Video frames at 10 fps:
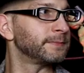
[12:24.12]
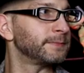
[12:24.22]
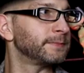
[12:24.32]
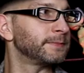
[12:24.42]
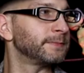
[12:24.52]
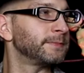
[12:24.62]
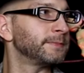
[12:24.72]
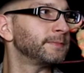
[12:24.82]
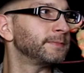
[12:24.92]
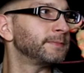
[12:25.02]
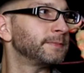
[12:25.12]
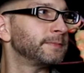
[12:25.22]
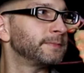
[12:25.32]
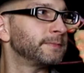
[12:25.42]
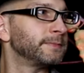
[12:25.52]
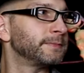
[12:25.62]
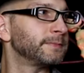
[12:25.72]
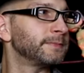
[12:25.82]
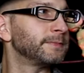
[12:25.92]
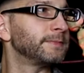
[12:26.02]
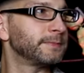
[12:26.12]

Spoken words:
The person shown says nothing.